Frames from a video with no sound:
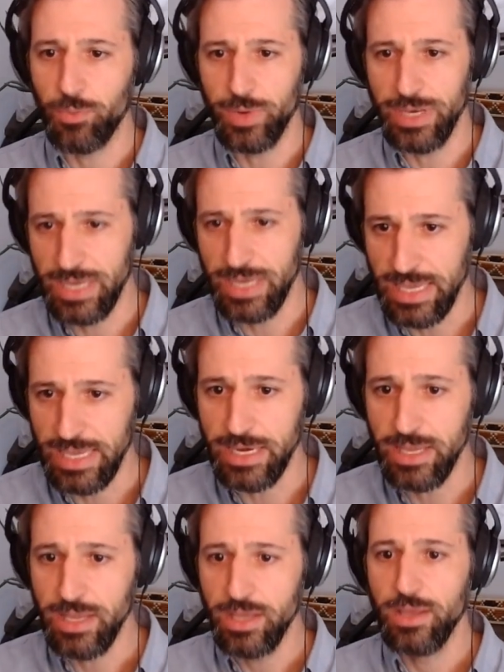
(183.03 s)
that we
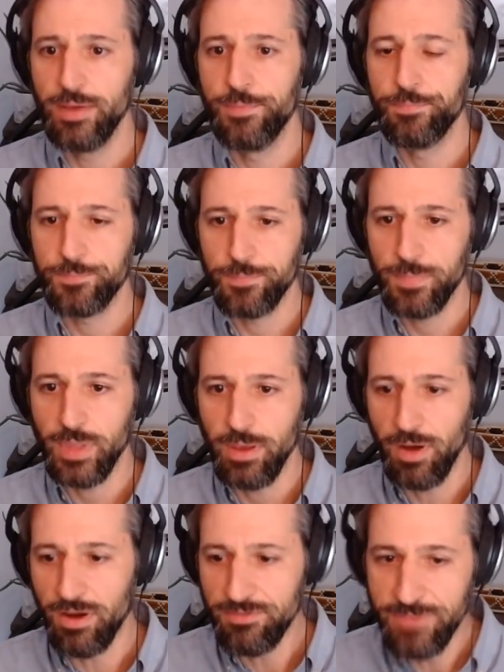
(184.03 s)
need
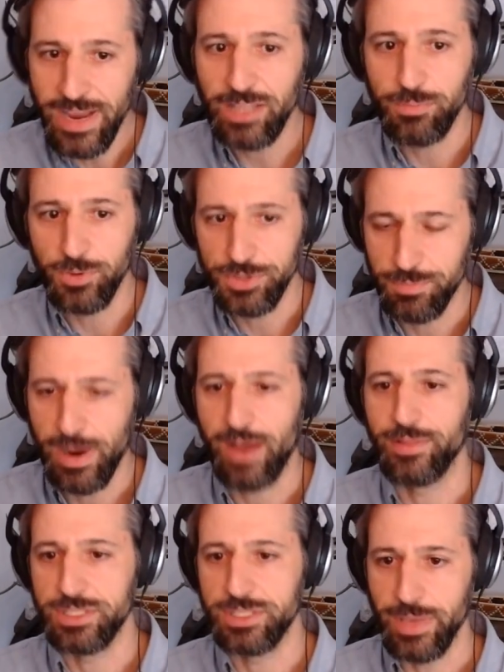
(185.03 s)
available to
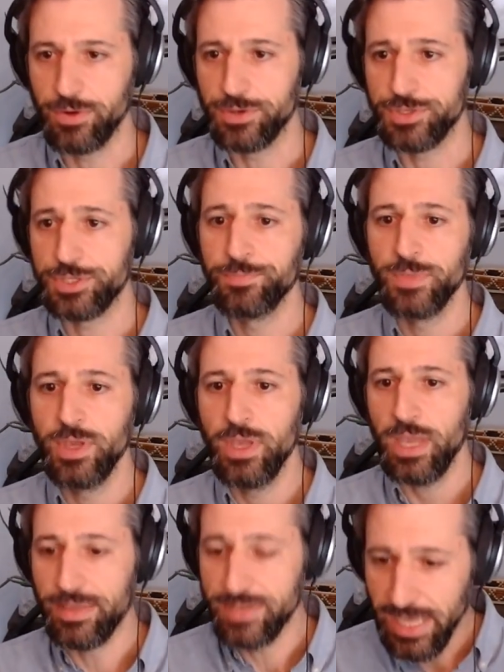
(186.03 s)
policymakers?
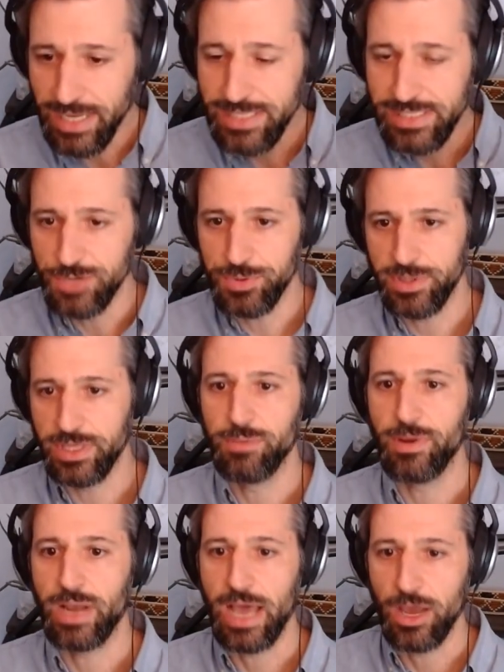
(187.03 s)
In the second stage, we
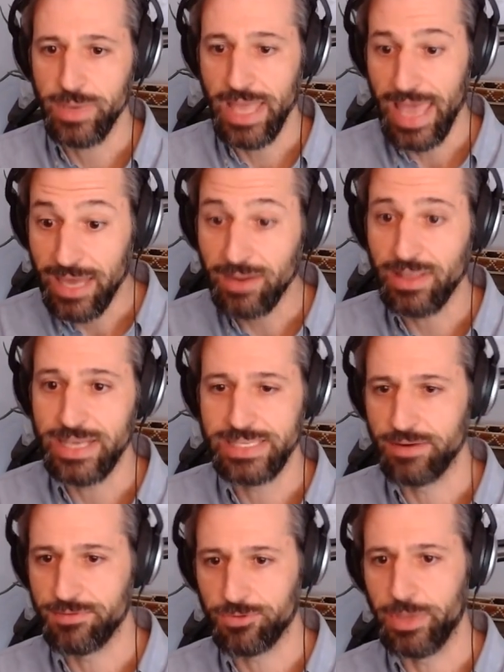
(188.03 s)
think about how do we analyze
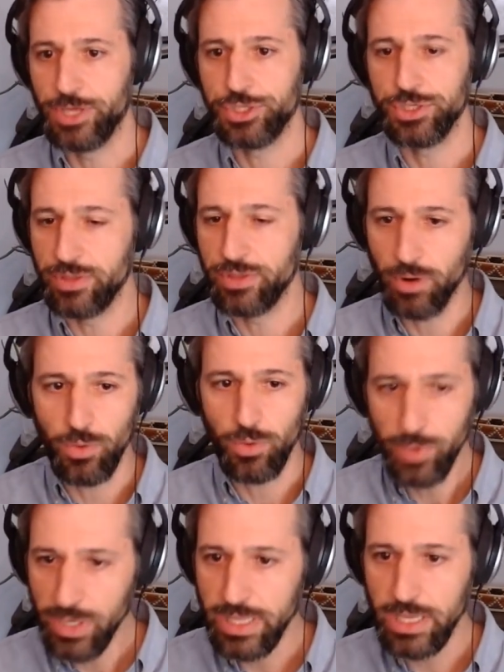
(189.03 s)
that information. There are
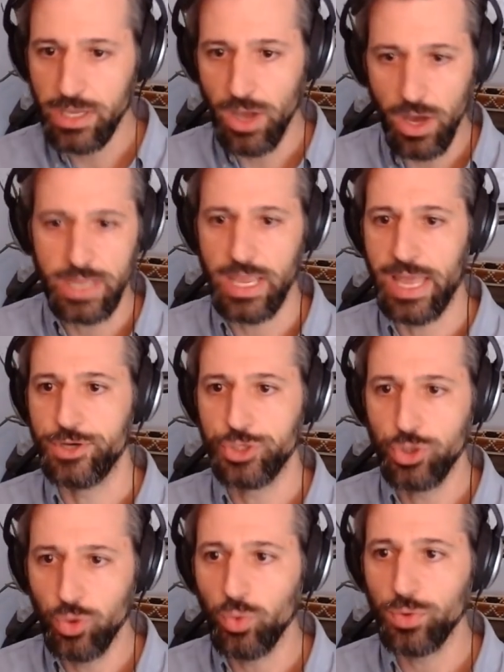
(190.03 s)
really
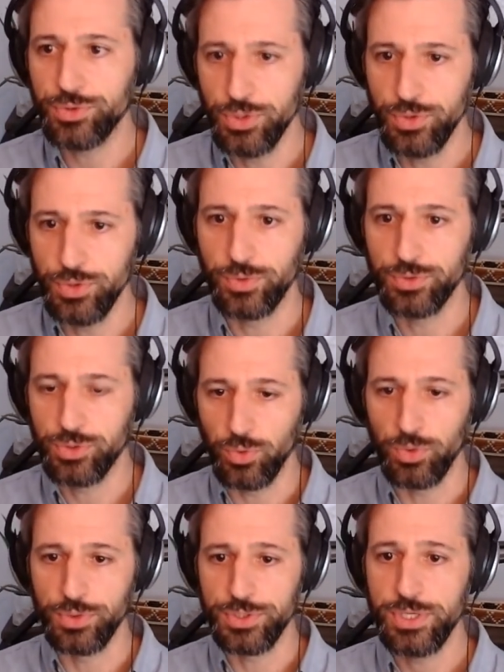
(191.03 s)
cutting-edge, cool
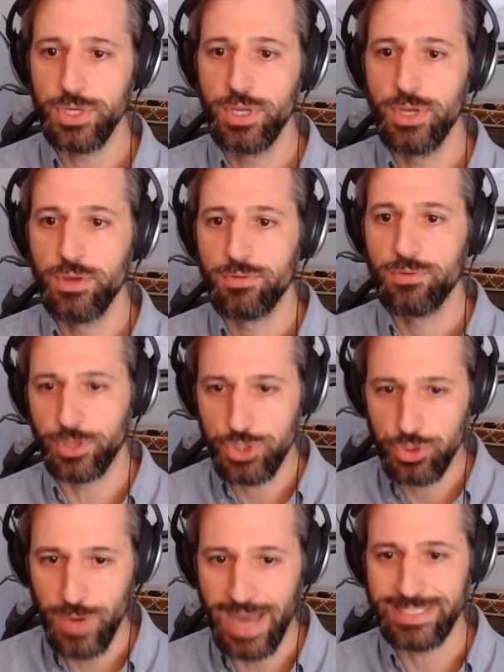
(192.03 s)
tools for
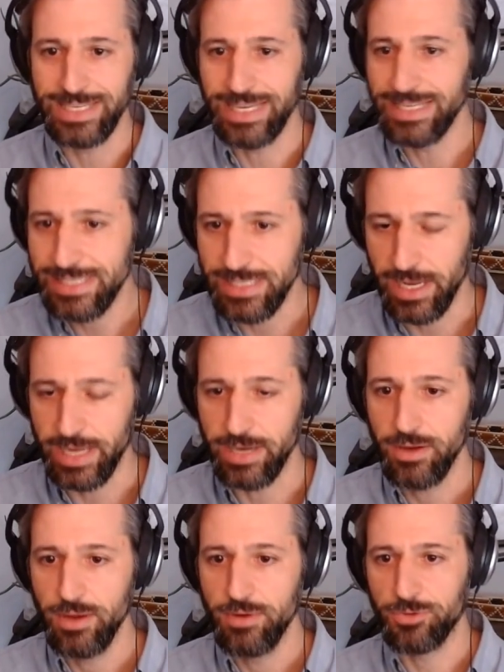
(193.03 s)
extracting insight
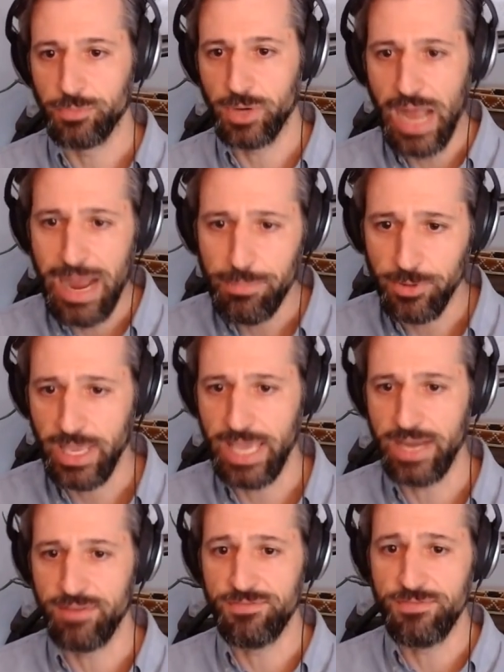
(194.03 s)
from
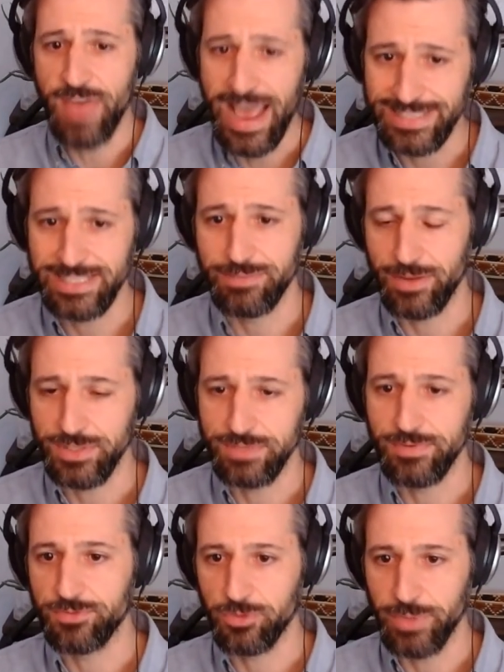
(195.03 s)
complicated, vast amounts
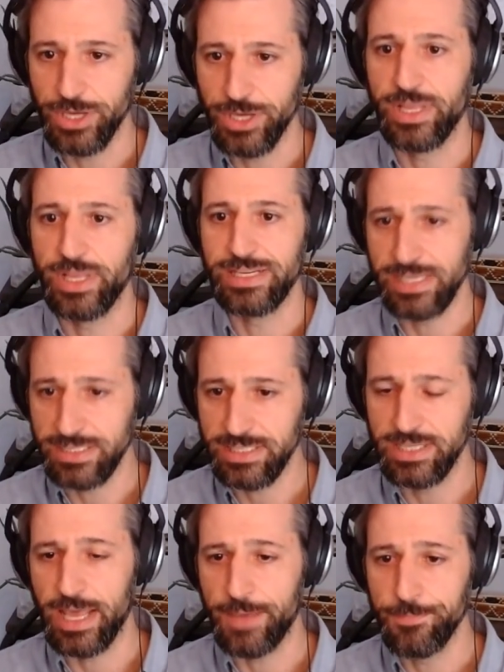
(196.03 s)
of information that
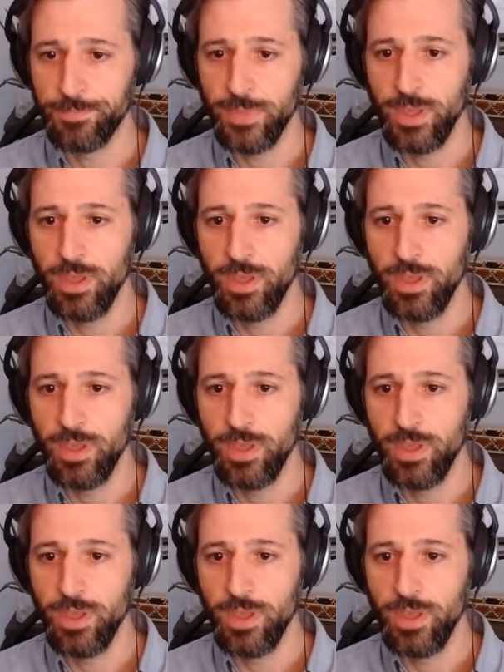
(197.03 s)
exists today.